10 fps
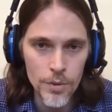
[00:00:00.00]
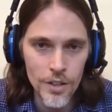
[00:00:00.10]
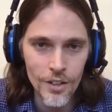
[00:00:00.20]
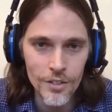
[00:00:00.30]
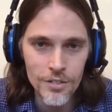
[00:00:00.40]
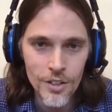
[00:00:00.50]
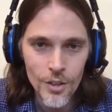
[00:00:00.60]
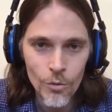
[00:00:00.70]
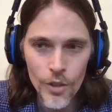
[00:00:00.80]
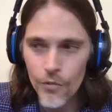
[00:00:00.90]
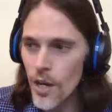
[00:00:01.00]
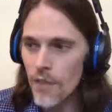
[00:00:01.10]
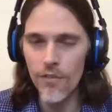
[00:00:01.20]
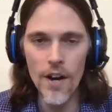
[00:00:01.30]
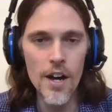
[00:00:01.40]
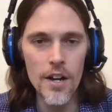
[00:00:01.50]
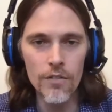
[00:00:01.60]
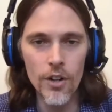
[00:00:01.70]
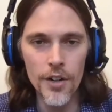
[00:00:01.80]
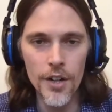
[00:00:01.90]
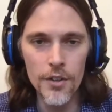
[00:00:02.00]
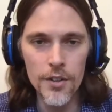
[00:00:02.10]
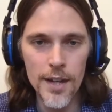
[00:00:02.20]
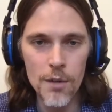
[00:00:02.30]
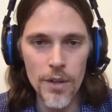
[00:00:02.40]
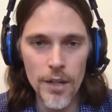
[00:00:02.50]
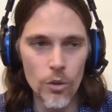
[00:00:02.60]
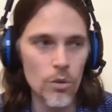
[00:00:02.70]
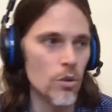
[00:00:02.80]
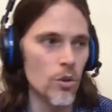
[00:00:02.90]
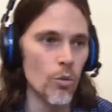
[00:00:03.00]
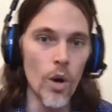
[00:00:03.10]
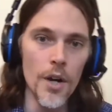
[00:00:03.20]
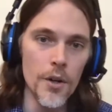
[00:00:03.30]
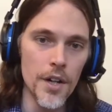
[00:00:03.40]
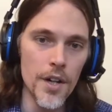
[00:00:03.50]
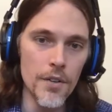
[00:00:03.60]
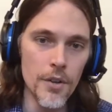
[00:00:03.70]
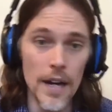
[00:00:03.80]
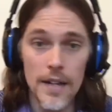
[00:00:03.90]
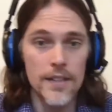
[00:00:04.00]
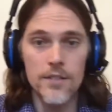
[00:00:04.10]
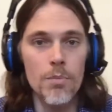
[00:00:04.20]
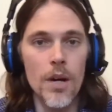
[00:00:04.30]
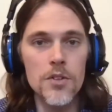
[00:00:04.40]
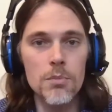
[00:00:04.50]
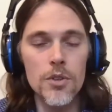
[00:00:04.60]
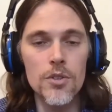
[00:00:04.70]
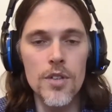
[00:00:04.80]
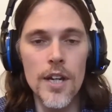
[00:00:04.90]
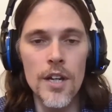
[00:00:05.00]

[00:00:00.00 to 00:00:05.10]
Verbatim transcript: Because what if you have five on another campaign yeah. or, or one on another? I, it's impossible to say.